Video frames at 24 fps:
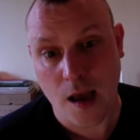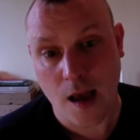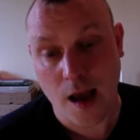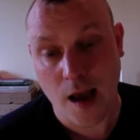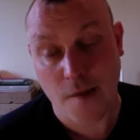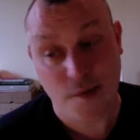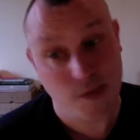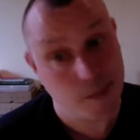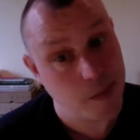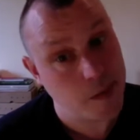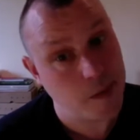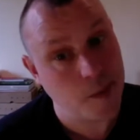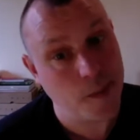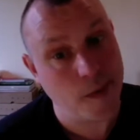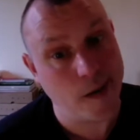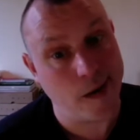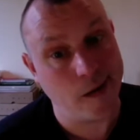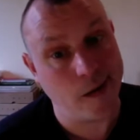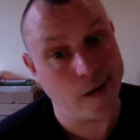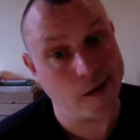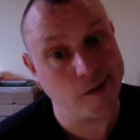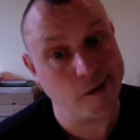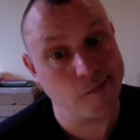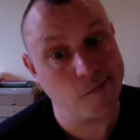have some apple
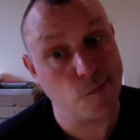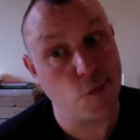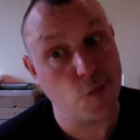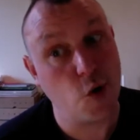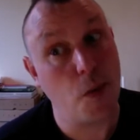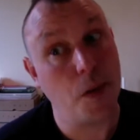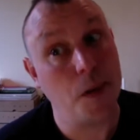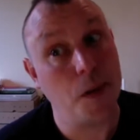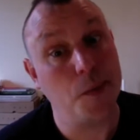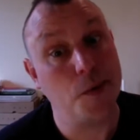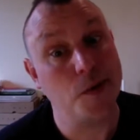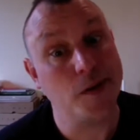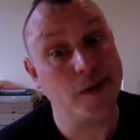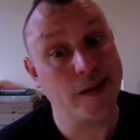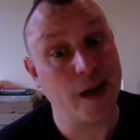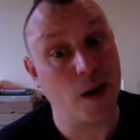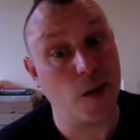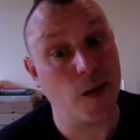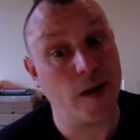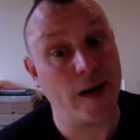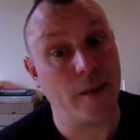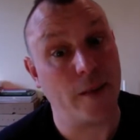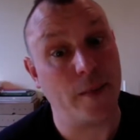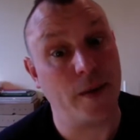pie, probably put
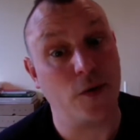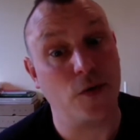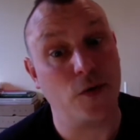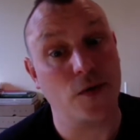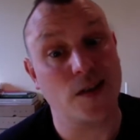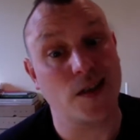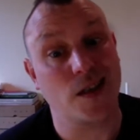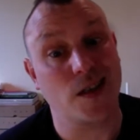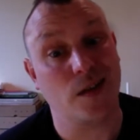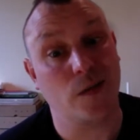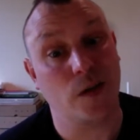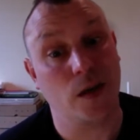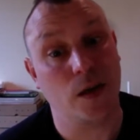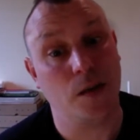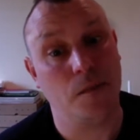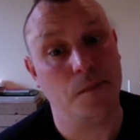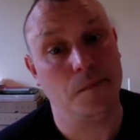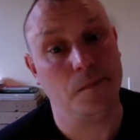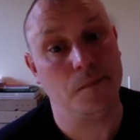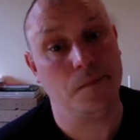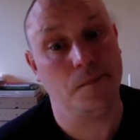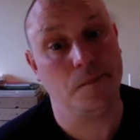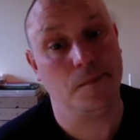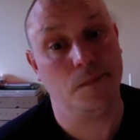Downton Abbey on the TV
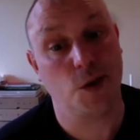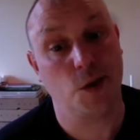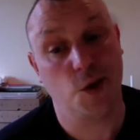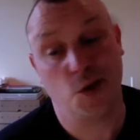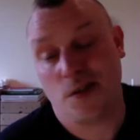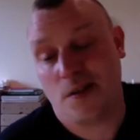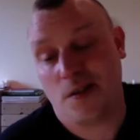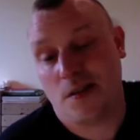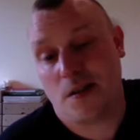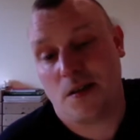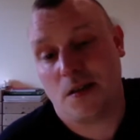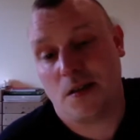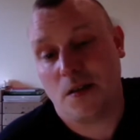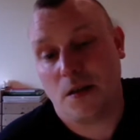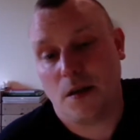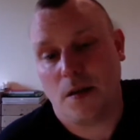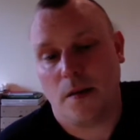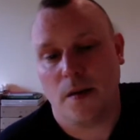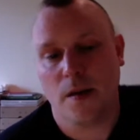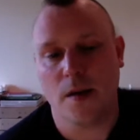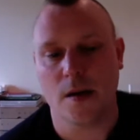because it's a hug,